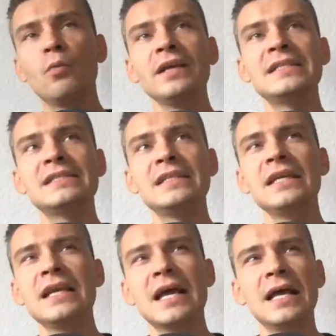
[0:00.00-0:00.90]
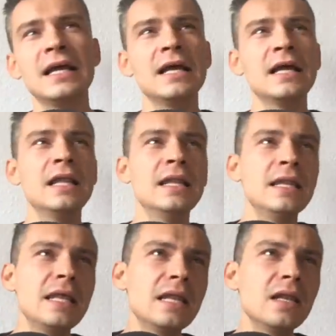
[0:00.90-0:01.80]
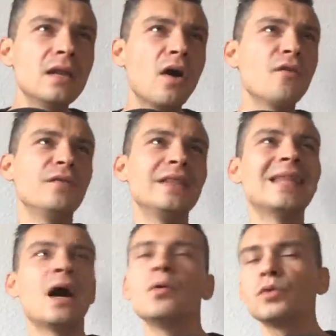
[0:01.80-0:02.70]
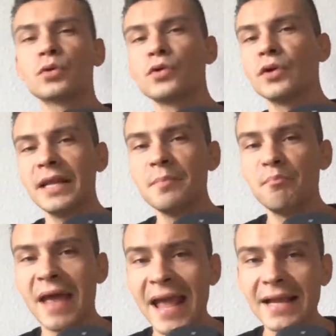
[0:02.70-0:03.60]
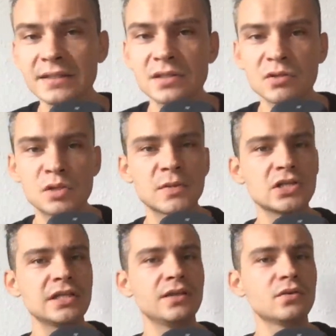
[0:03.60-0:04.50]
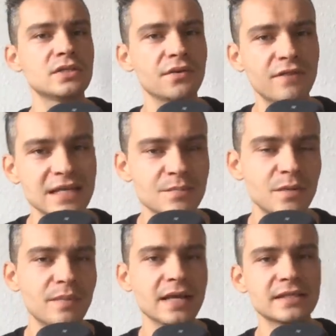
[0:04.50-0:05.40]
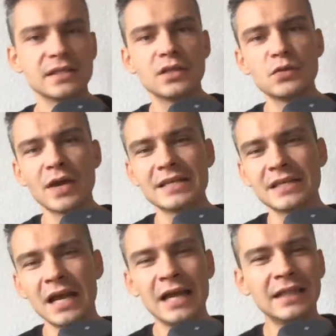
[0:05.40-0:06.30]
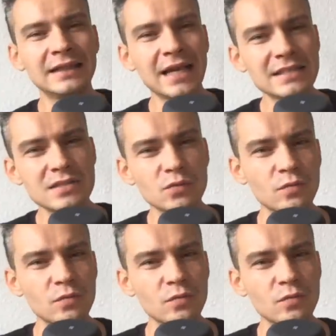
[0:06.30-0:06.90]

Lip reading: we see a little of a downturn in banks, so especially those investment banks in the US doesn't